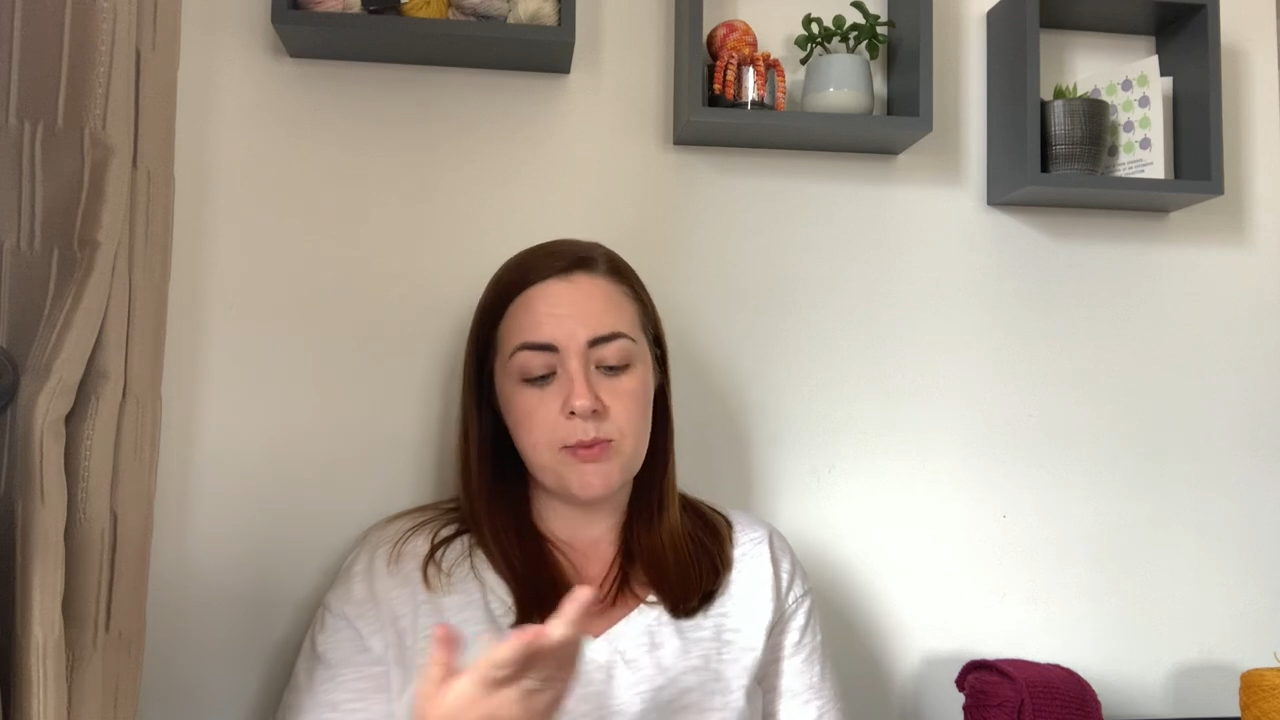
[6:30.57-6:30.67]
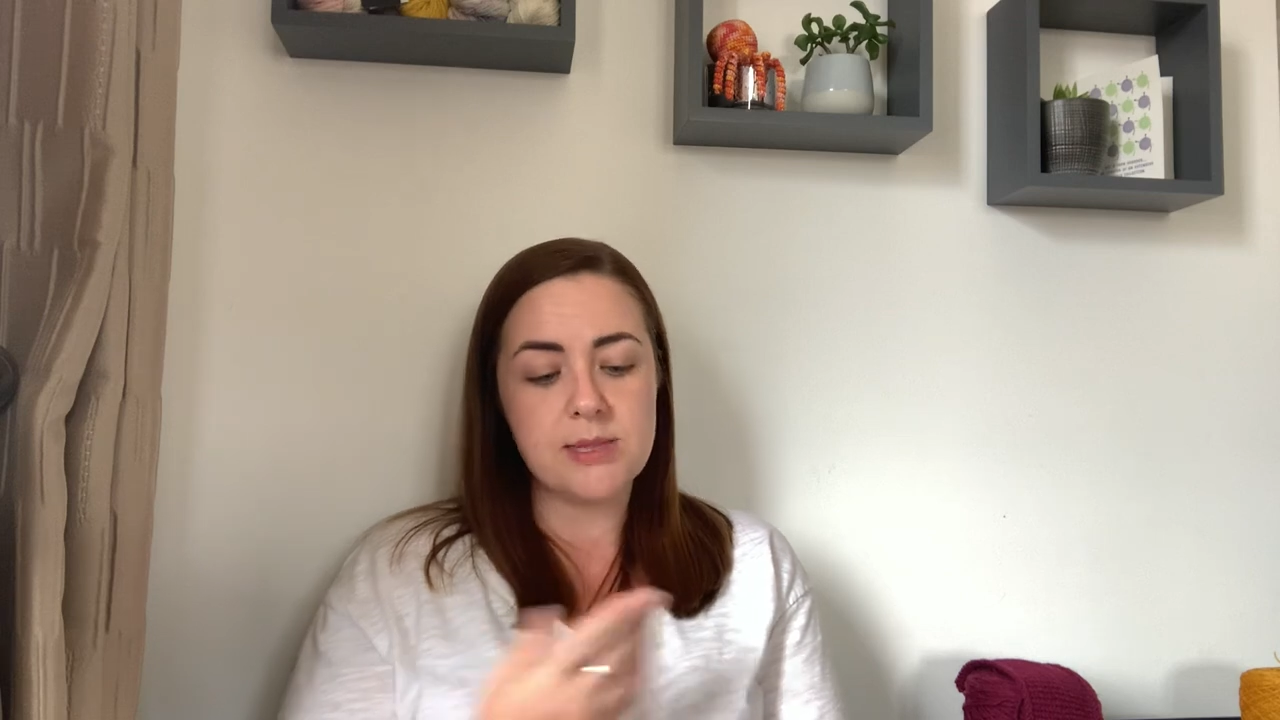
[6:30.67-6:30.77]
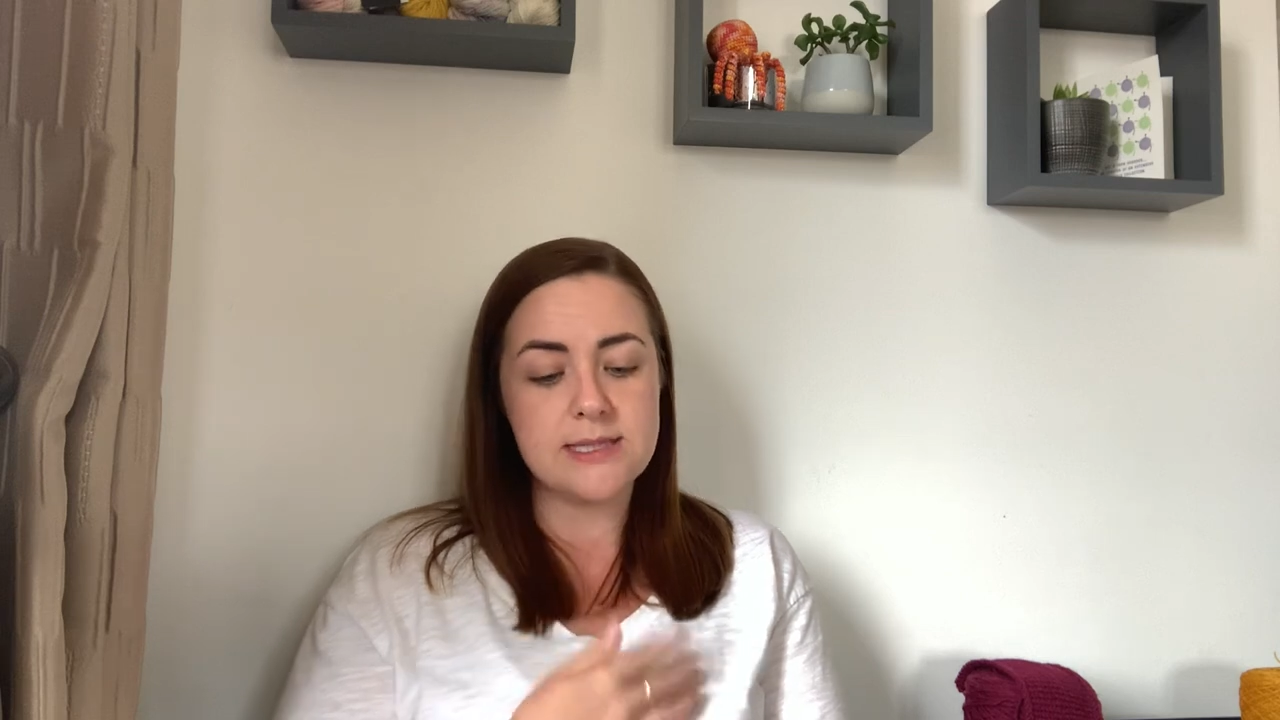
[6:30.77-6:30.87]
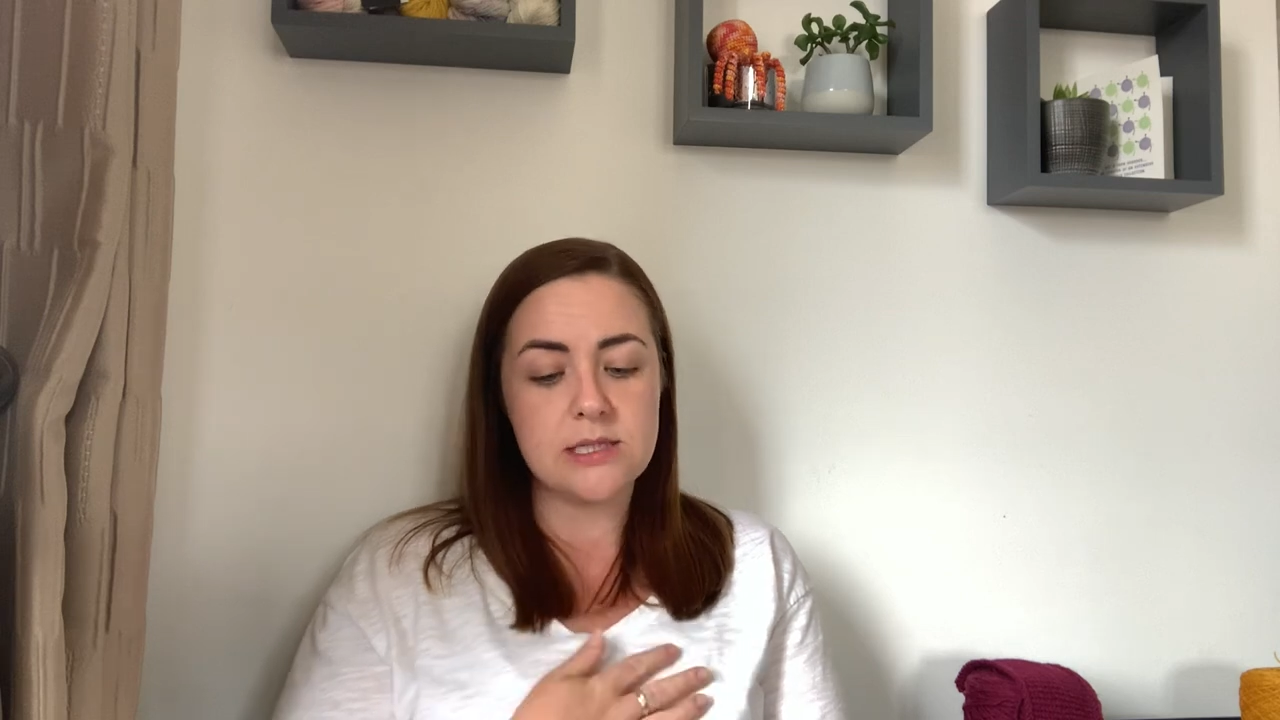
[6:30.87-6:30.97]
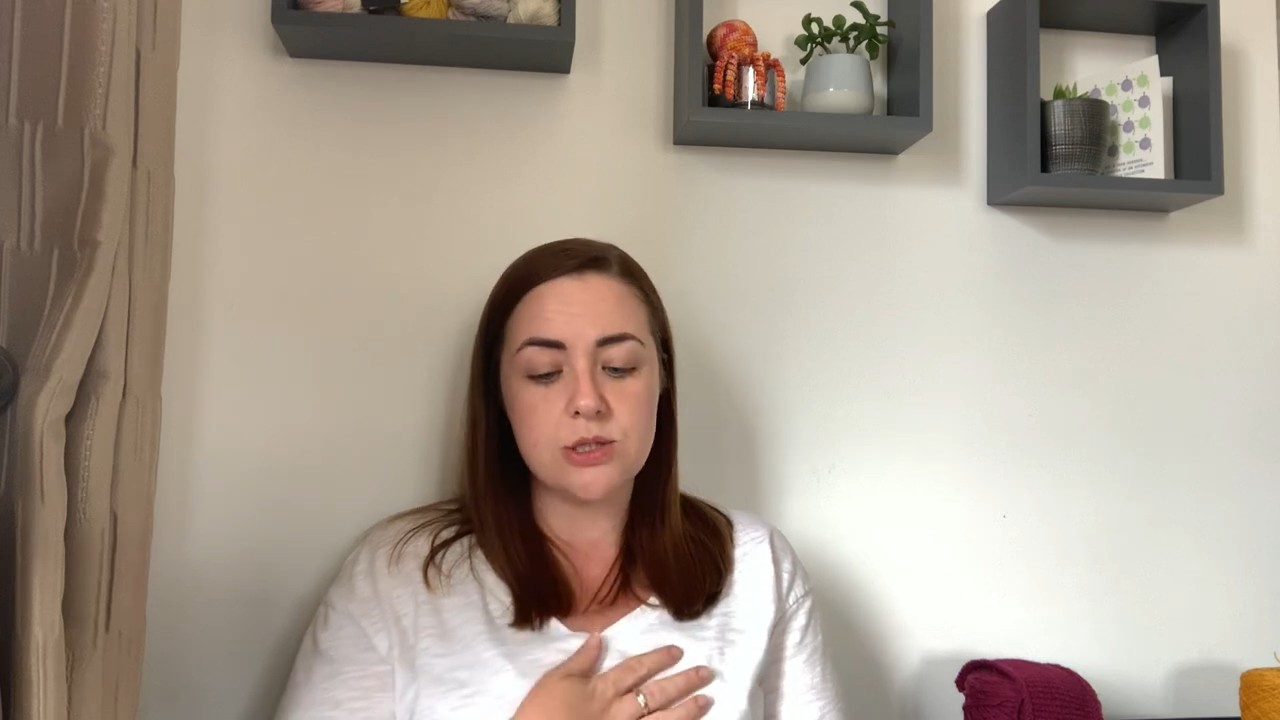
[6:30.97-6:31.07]

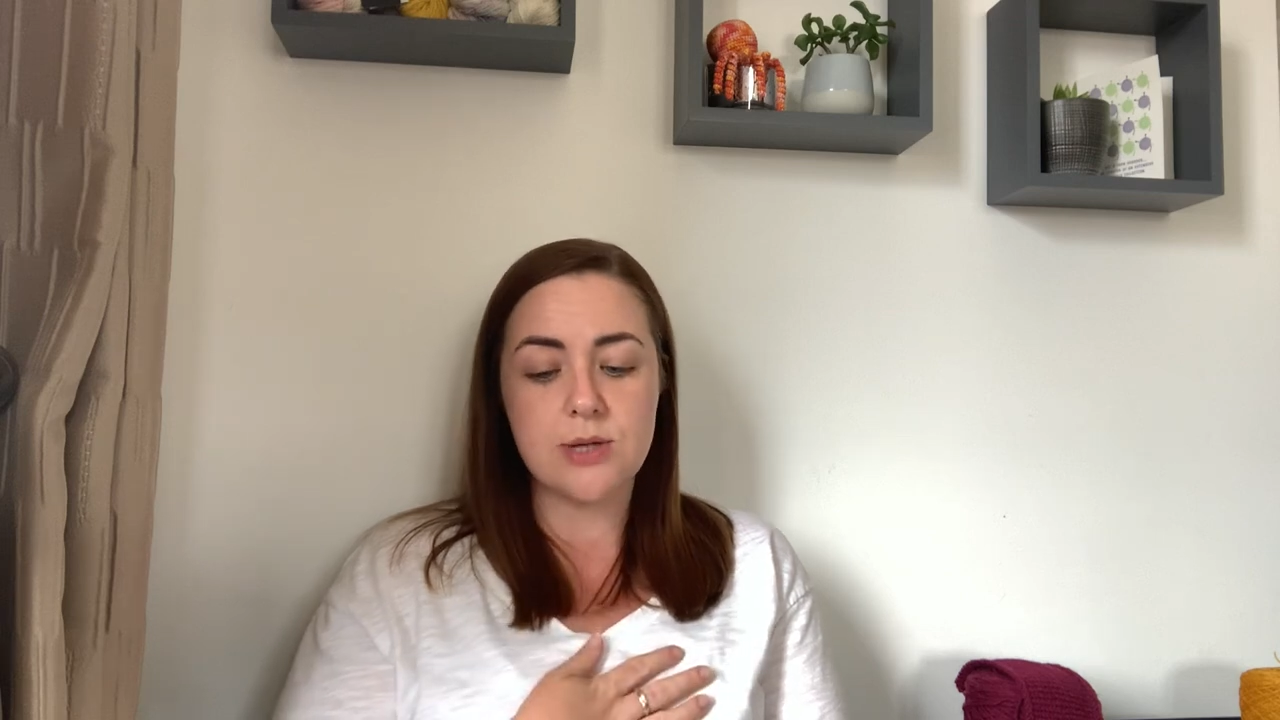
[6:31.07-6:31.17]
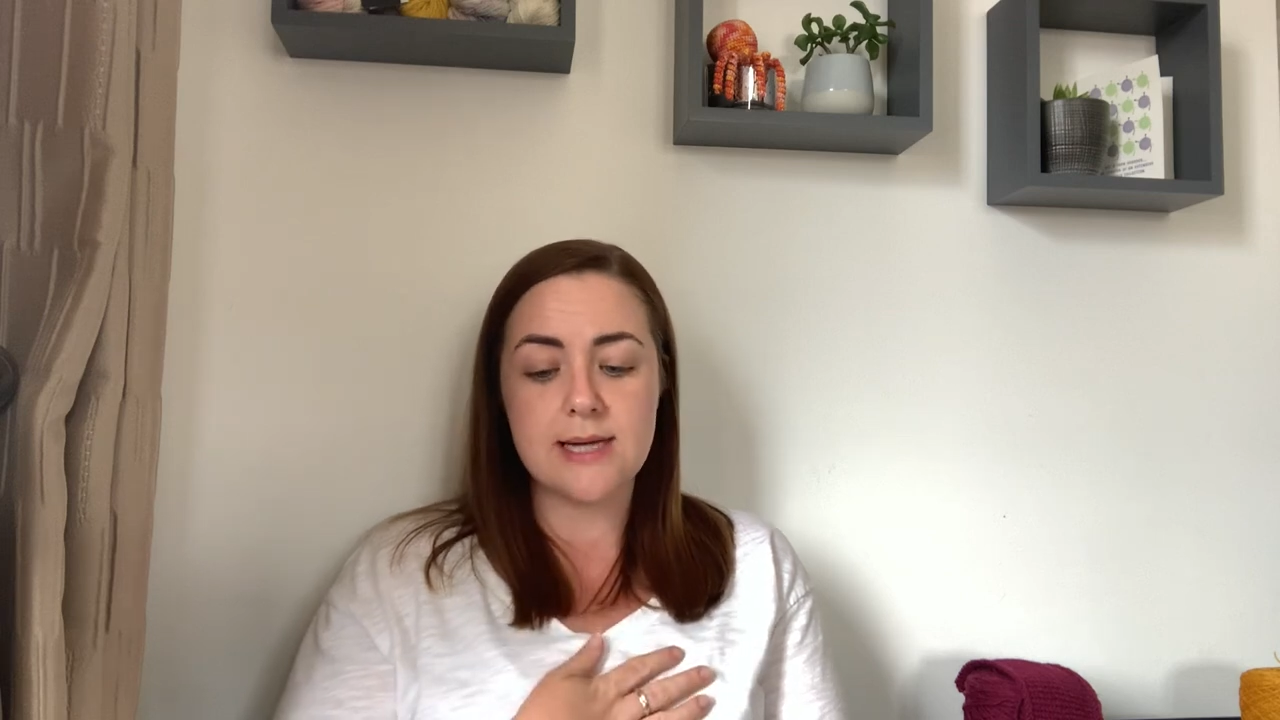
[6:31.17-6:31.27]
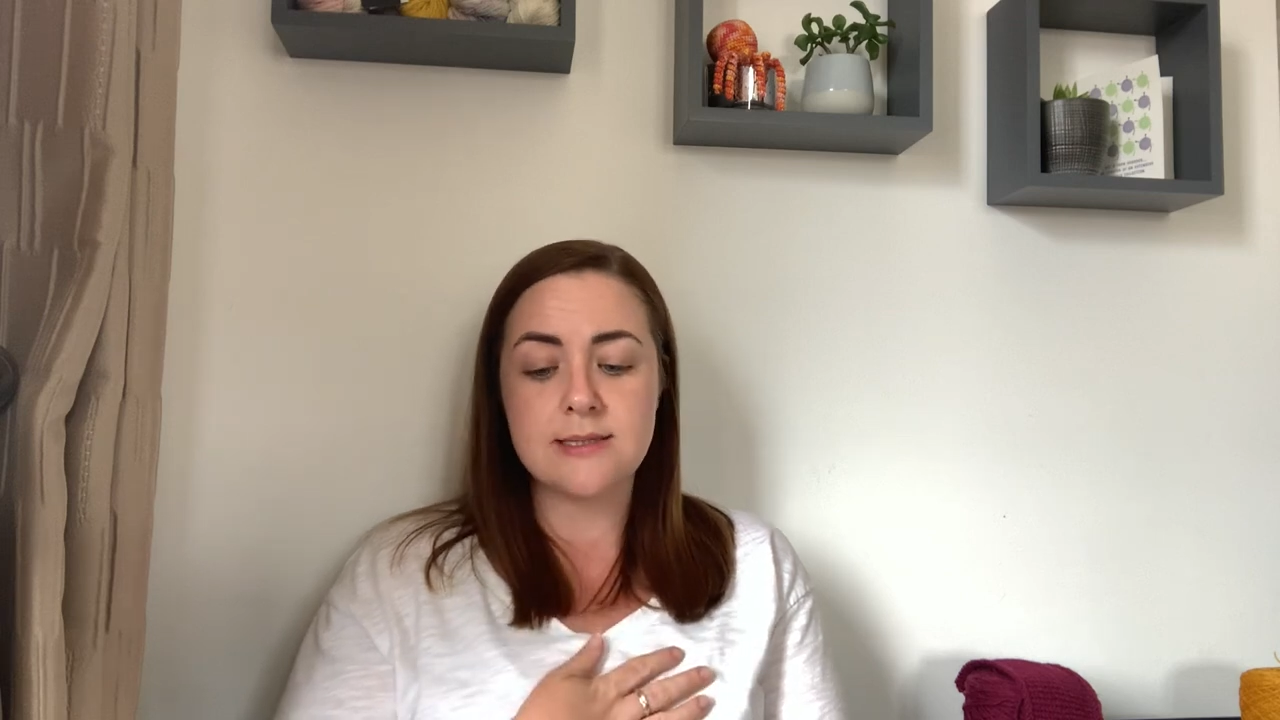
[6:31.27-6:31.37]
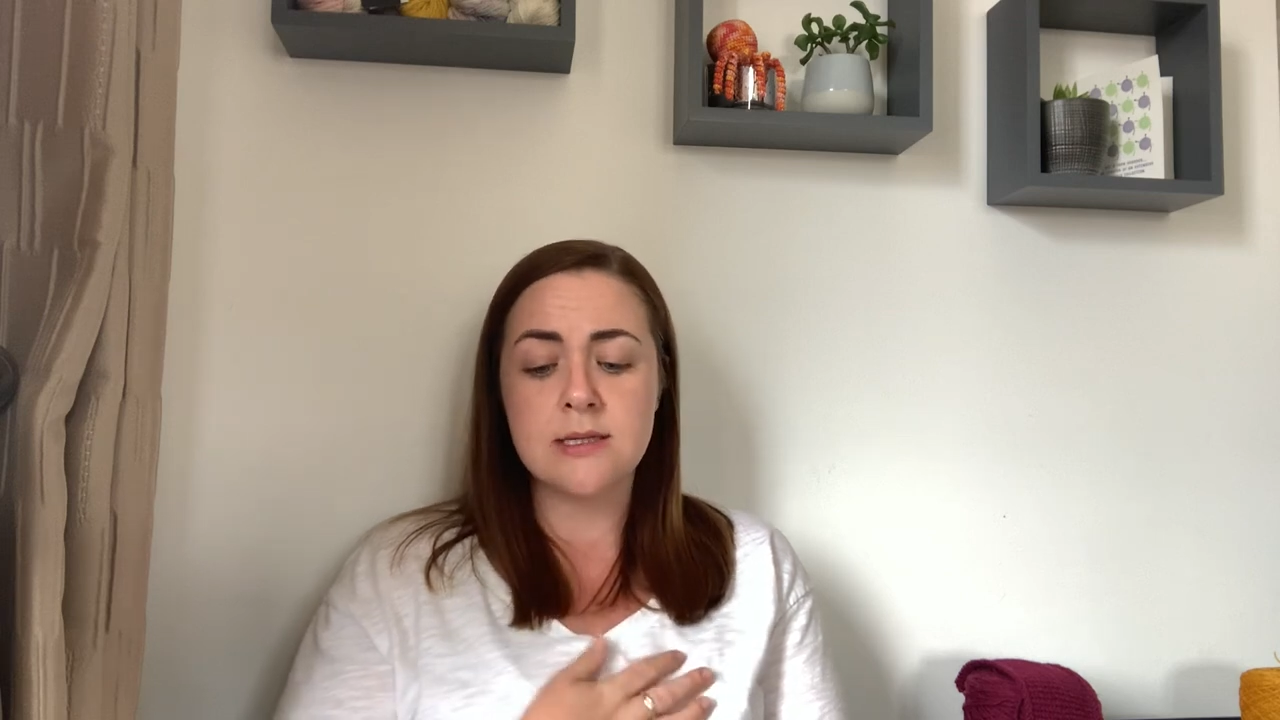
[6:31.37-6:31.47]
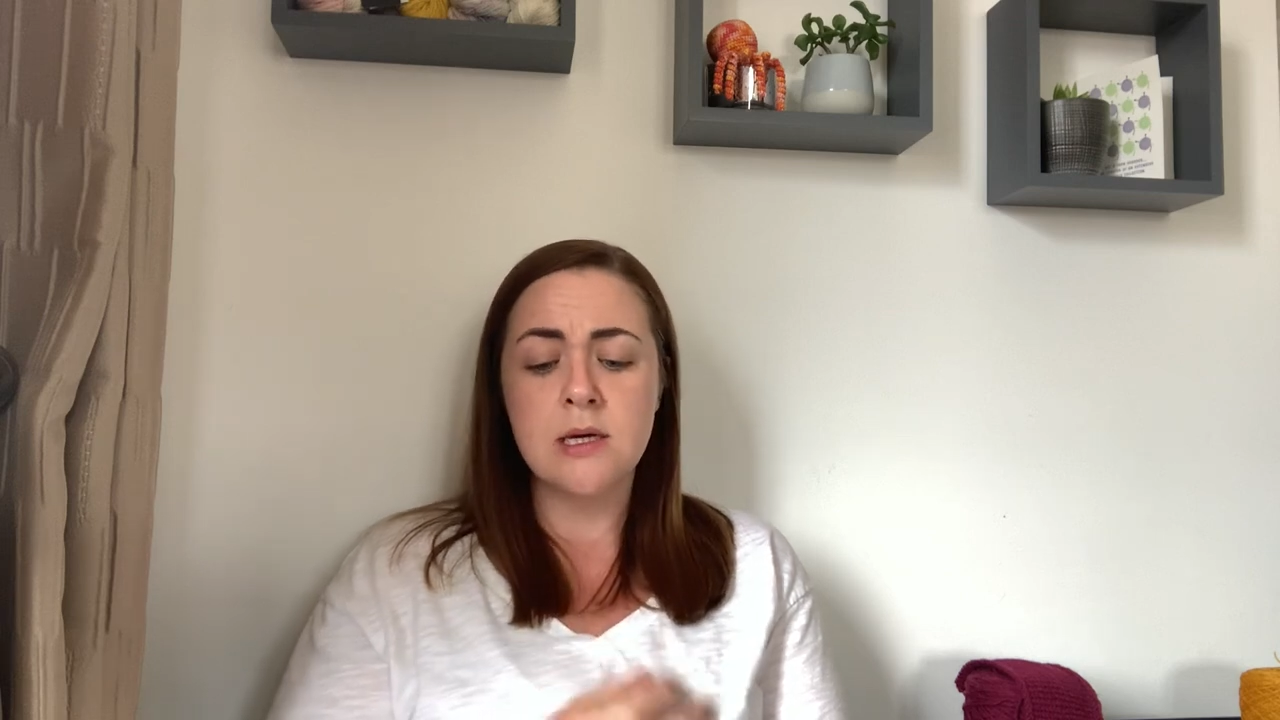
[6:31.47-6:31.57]
business
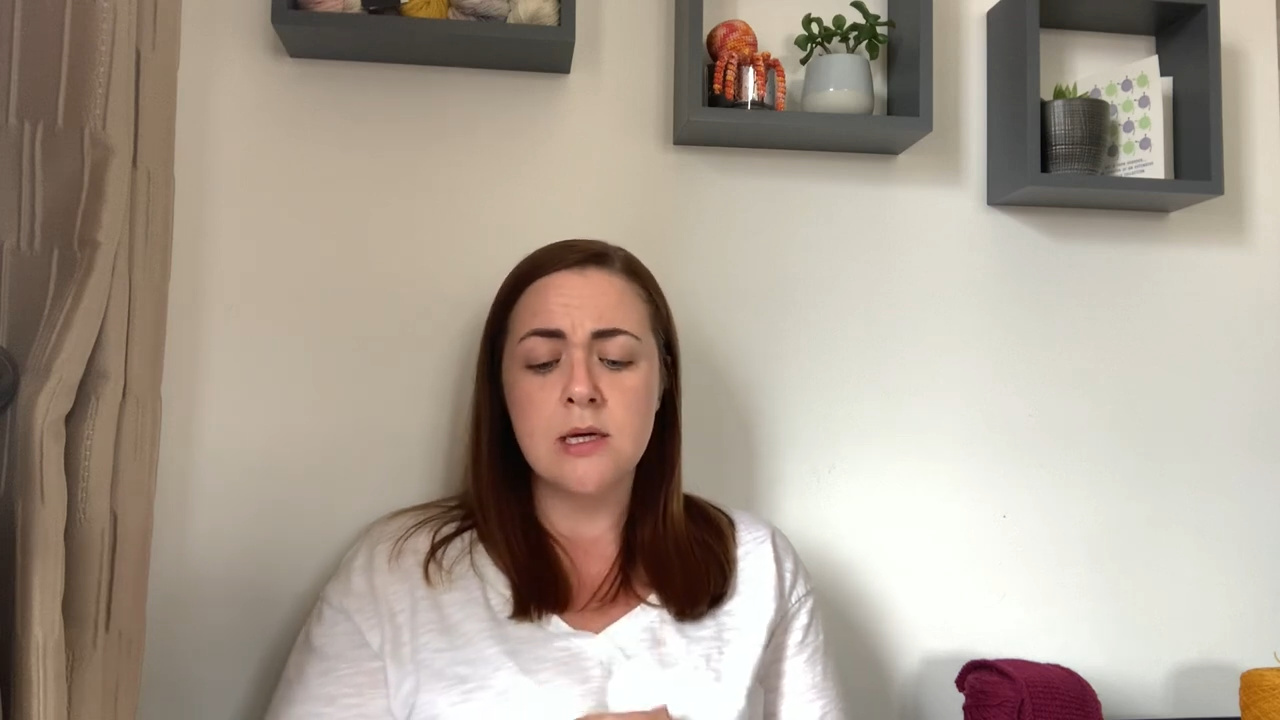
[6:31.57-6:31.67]
address